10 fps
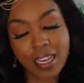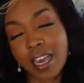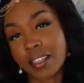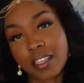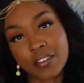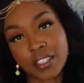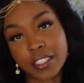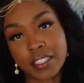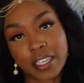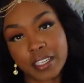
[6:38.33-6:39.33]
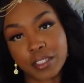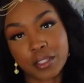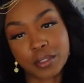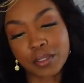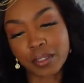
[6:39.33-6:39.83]
I love a good
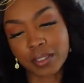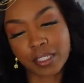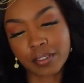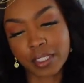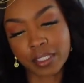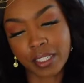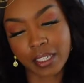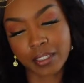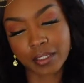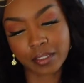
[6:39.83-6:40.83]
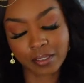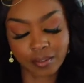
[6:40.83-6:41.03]
candle. Who don't love a good candle?